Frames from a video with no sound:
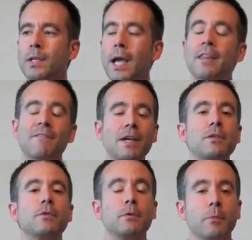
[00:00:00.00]
and the fact
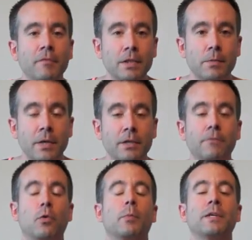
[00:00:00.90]
that they're moving it to
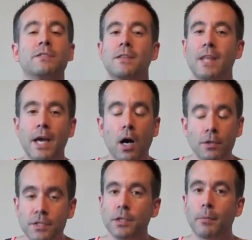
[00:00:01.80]
PS4 means that they are
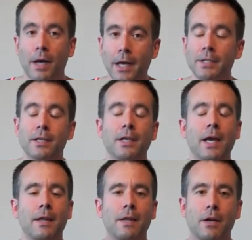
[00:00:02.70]
still behind it
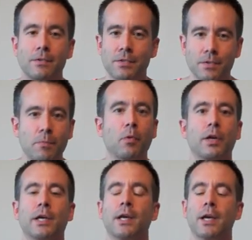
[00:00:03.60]
and they are still supporting it